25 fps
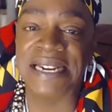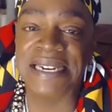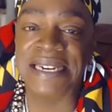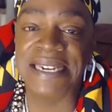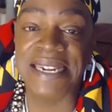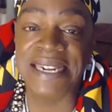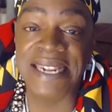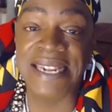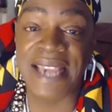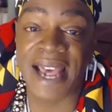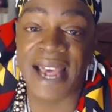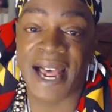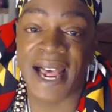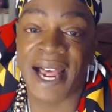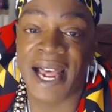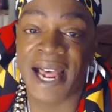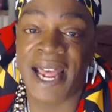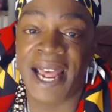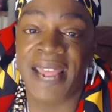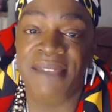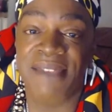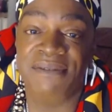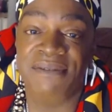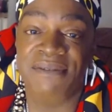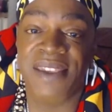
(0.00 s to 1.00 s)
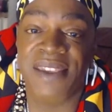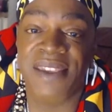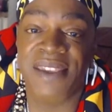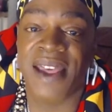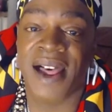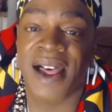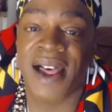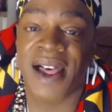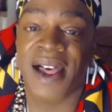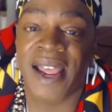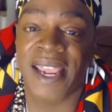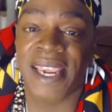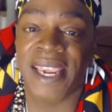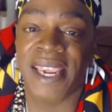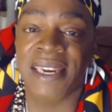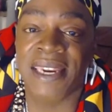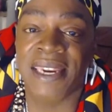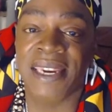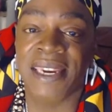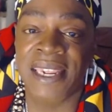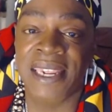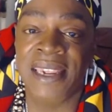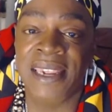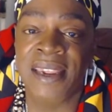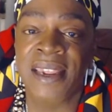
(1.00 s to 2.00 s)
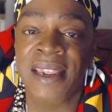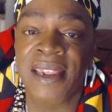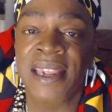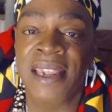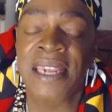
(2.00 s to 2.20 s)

D-I-V-I-N-E,